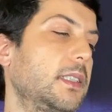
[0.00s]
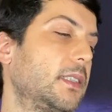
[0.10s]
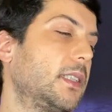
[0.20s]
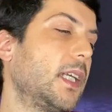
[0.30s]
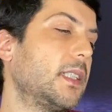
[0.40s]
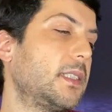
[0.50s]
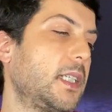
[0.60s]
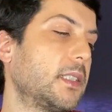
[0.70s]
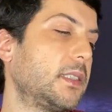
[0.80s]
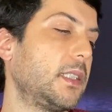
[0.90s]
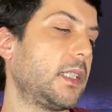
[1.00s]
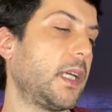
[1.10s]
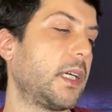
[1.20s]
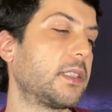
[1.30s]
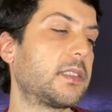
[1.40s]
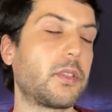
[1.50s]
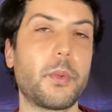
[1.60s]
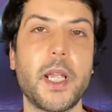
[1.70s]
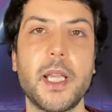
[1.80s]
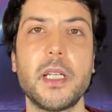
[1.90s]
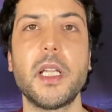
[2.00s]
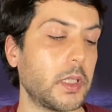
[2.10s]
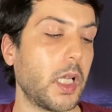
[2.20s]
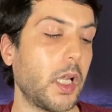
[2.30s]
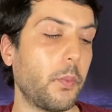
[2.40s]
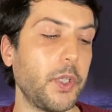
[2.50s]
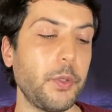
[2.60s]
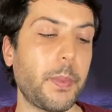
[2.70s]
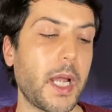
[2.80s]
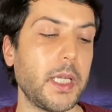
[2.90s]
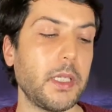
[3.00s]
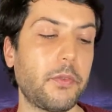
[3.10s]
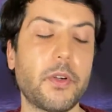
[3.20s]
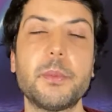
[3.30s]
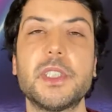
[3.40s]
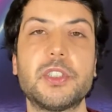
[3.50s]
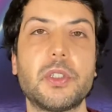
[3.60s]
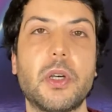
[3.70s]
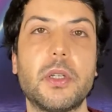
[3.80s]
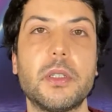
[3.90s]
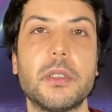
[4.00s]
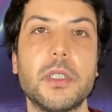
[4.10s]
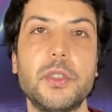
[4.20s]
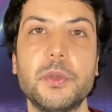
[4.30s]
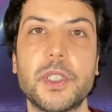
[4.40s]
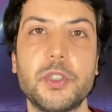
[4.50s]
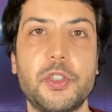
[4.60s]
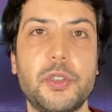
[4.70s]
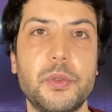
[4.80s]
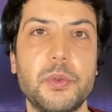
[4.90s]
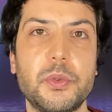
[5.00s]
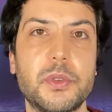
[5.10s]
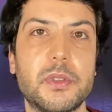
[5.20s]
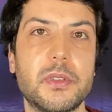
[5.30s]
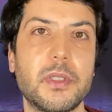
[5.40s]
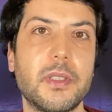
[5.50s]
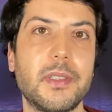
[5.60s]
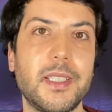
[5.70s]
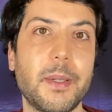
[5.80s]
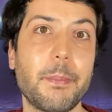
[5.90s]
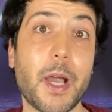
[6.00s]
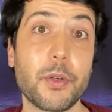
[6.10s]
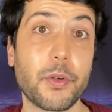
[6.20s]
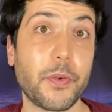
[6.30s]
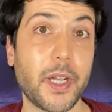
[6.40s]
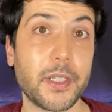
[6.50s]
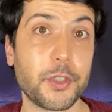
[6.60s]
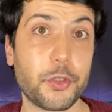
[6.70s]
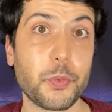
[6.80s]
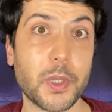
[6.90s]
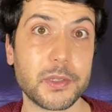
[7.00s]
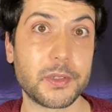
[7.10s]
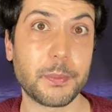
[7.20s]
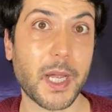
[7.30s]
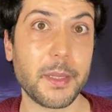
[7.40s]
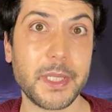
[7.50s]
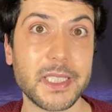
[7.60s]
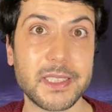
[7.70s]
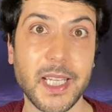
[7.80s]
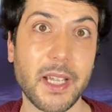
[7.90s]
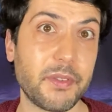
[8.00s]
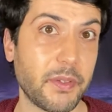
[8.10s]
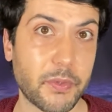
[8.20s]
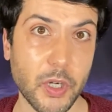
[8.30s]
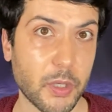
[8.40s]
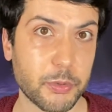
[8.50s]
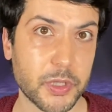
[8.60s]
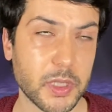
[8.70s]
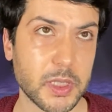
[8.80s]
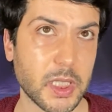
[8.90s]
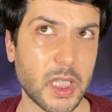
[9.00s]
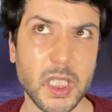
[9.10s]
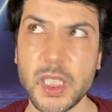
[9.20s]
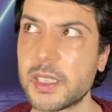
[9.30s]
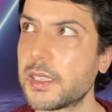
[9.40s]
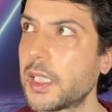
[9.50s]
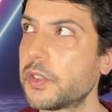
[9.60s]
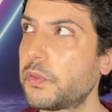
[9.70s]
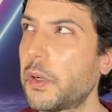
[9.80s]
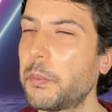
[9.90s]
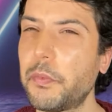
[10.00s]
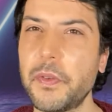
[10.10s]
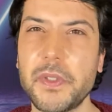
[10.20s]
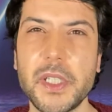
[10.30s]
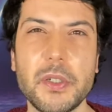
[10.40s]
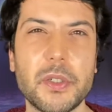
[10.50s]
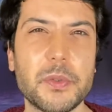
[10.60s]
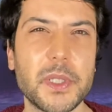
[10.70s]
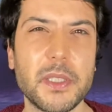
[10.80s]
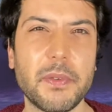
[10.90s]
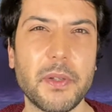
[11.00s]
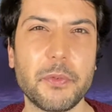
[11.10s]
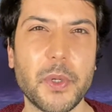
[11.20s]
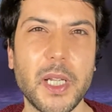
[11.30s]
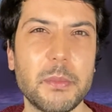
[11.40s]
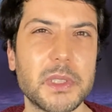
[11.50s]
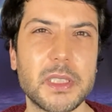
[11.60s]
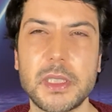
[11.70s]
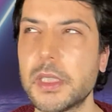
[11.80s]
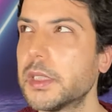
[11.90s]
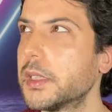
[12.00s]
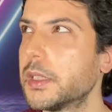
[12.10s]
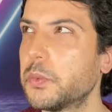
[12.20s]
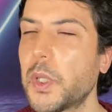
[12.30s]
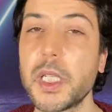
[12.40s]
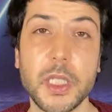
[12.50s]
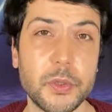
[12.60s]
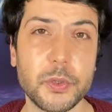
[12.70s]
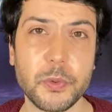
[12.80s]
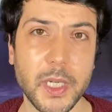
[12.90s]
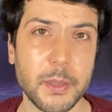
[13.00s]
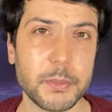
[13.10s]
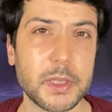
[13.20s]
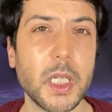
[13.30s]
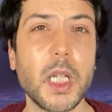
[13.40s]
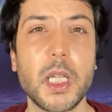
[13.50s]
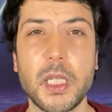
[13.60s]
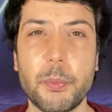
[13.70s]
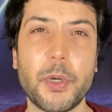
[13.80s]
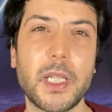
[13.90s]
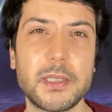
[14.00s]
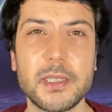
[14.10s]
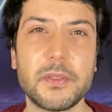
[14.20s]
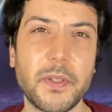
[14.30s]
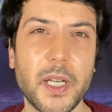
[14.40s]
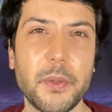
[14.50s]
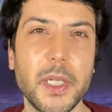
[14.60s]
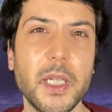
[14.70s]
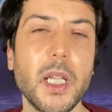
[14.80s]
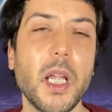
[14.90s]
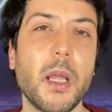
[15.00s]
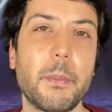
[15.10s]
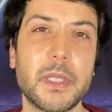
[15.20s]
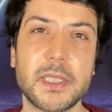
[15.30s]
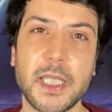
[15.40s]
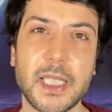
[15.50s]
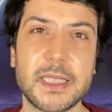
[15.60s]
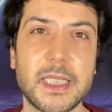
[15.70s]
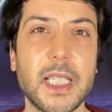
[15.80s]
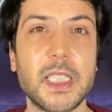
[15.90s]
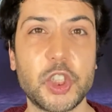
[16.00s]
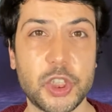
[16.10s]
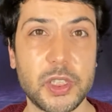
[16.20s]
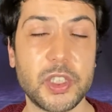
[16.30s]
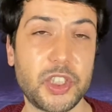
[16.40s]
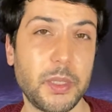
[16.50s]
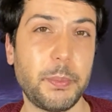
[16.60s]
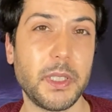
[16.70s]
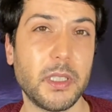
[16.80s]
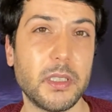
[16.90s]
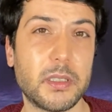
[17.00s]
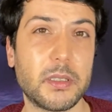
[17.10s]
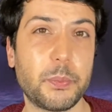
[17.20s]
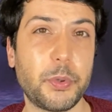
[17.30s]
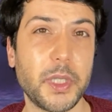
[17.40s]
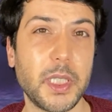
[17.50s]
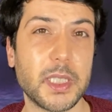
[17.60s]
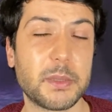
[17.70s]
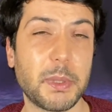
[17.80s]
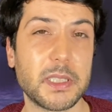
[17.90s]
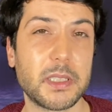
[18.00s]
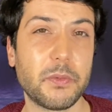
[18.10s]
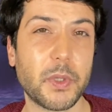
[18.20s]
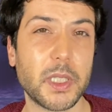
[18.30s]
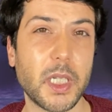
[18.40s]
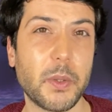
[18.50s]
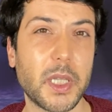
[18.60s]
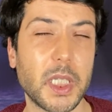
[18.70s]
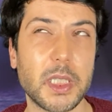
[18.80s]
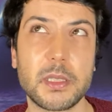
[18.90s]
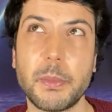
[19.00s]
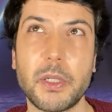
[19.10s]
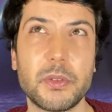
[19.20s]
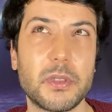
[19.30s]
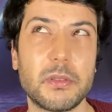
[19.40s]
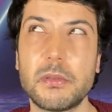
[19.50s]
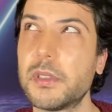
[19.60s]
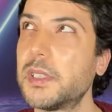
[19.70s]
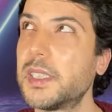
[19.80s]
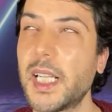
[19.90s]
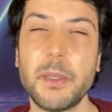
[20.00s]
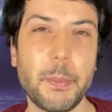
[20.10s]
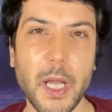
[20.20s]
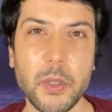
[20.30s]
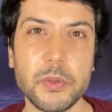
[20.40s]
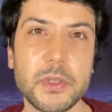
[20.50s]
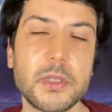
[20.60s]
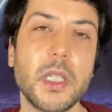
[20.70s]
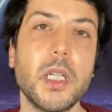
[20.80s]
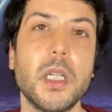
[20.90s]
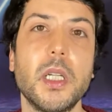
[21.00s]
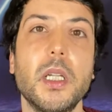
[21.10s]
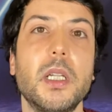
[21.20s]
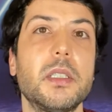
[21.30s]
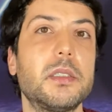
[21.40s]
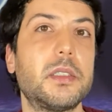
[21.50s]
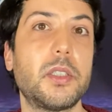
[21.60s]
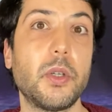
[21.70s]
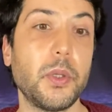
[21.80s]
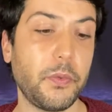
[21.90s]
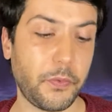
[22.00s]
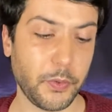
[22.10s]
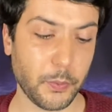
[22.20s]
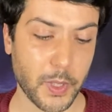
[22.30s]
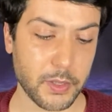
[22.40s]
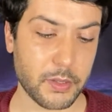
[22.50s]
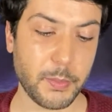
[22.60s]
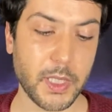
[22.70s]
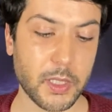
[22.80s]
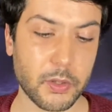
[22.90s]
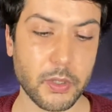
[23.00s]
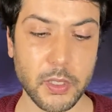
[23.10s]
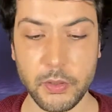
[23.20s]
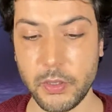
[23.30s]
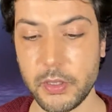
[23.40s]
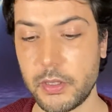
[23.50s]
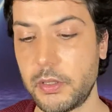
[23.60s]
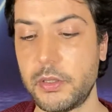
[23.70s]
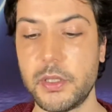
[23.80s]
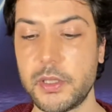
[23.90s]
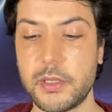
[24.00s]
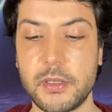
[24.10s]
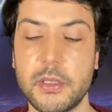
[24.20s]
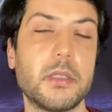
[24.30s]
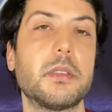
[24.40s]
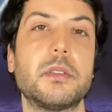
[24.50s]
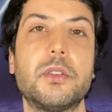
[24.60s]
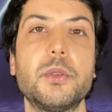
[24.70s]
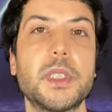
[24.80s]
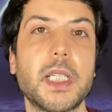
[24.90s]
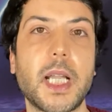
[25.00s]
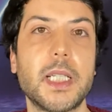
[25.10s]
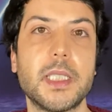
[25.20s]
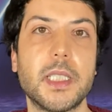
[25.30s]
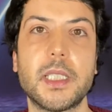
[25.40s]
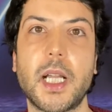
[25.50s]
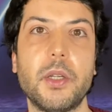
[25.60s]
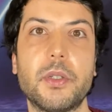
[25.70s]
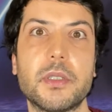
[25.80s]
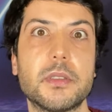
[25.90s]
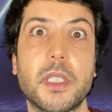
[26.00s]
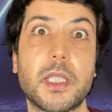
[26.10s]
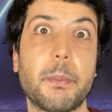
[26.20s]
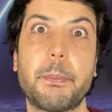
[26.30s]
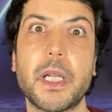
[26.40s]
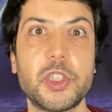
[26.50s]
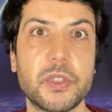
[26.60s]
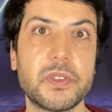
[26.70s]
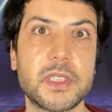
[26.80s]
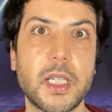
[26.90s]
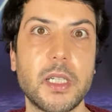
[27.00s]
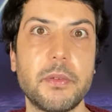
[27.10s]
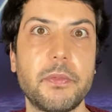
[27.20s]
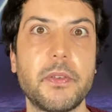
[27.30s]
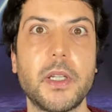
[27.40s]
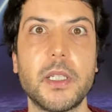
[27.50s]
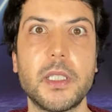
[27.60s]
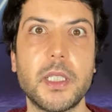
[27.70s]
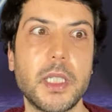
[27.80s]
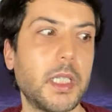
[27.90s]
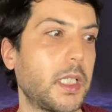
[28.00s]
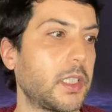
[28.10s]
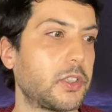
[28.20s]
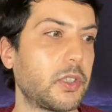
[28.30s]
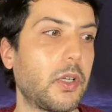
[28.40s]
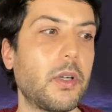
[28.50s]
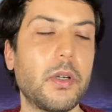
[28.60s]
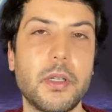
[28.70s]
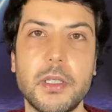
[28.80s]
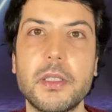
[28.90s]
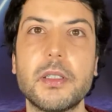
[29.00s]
is Celtic Hair Saran. When you're buying from the store, you can choose the amount of hair that you want to buy because they have different options. I think it starts from 15 or 25 grams until 100 grams. The prices vary, but like I said, the shipping is pretty expensive right now. I think it's about 10 pounds. So if you want to make an order, just do like I did. I ordered like a bunch of stuff and I saw